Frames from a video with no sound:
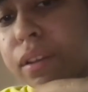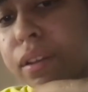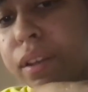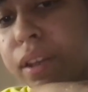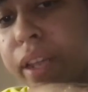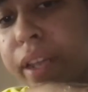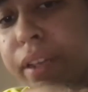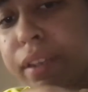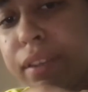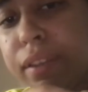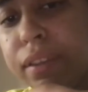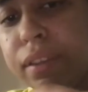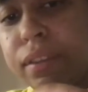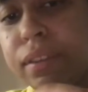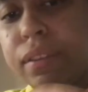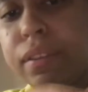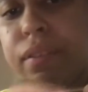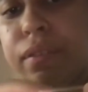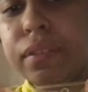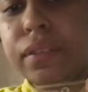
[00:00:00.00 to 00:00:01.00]
like
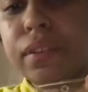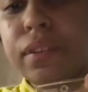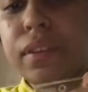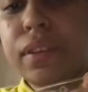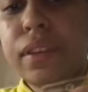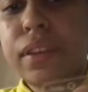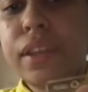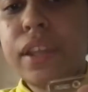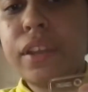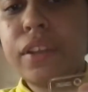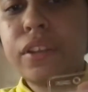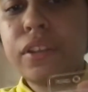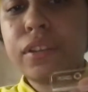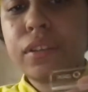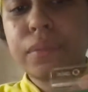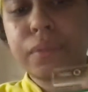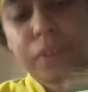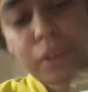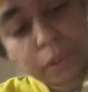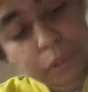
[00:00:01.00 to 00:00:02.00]
this,
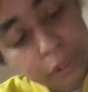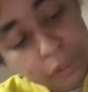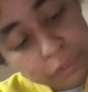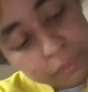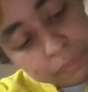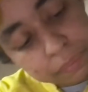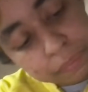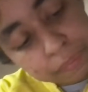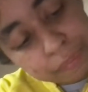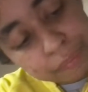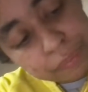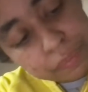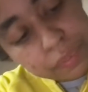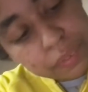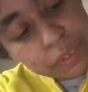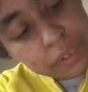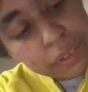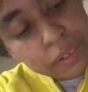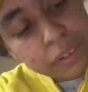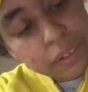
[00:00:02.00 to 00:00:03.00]
hold on,
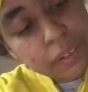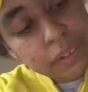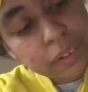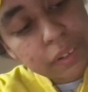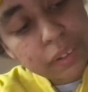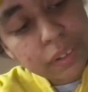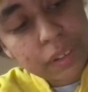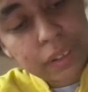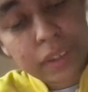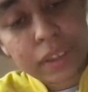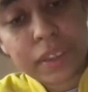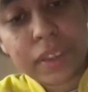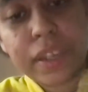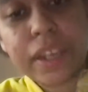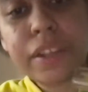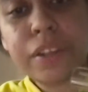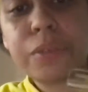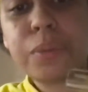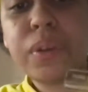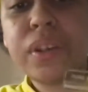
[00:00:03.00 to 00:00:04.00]

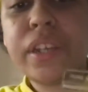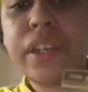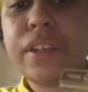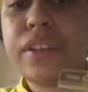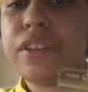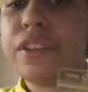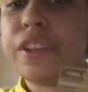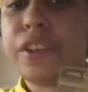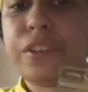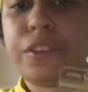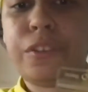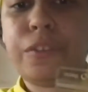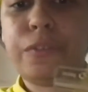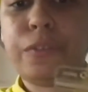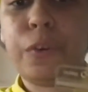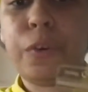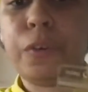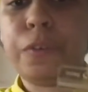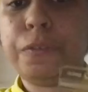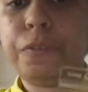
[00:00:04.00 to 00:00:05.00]
this one is just
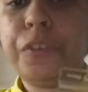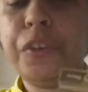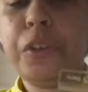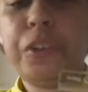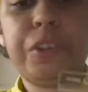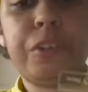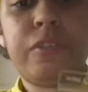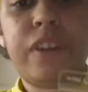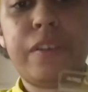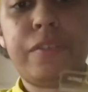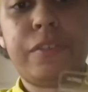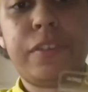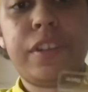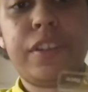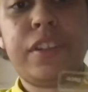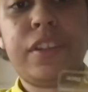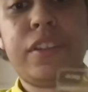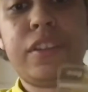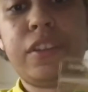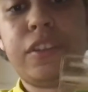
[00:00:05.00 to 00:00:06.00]
for future
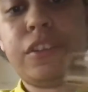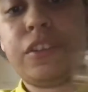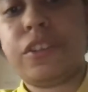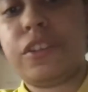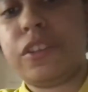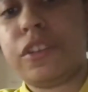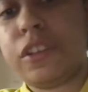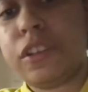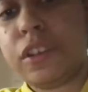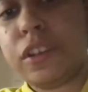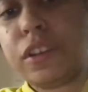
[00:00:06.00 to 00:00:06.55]
references. It's,